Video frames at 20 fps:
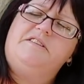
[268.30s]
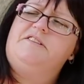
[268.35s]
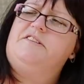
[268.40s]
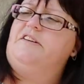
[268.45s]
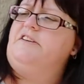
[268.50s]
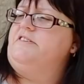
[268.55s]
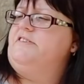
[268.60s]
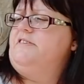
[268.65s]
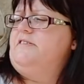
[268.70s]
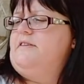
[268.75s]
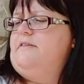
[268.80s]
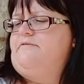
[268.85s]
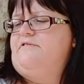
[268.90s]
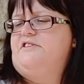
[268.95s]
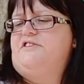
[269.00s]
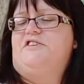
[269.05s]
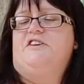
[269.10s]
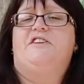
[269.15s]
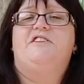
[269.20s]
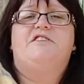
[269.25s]
size, and so they've
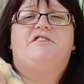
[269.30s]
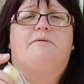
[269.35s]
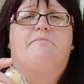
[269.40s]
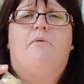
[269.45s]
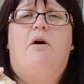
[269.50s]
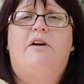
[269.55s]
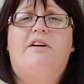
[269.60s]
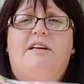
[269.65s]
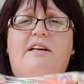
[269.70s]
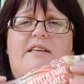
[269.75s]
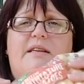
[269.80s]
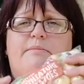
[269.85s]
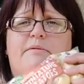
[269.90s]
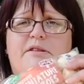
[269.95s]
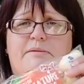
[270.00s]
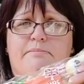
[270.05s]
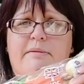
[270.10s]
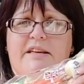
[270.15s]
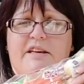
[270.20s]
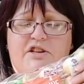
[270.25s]
decided to market them
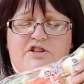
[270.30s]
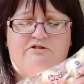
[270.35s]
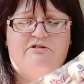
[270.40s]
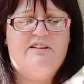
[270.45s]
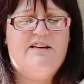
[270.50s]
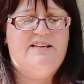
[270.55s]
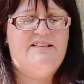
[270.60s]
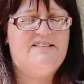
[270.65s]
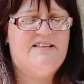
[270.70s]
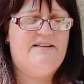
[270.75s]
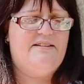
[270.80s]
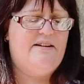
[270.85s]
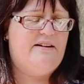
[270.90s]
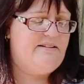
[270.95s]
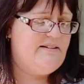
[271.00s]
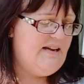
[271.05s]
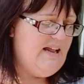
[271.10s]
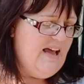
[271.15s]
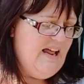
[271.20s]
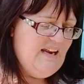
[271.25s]
as miniature in case they,
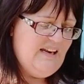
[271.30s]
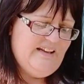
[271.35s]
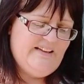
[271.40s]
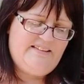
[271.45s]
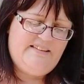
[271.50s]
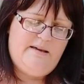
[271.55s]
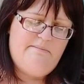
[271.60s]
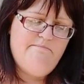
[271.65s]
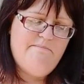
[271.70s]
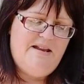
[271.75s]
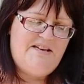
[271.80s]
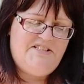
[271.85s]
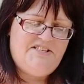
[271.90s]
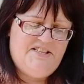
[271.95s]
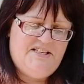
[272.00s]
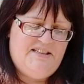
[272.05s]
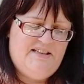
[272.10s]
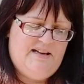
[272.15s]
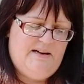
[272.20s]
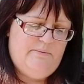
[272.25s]
like they meant
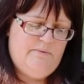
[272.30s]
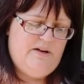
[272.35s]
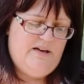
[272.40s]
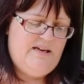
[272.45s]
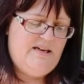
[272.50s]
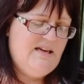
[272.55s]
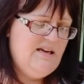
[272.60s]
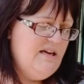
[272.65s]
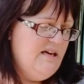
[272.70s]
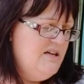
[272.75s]
it that way.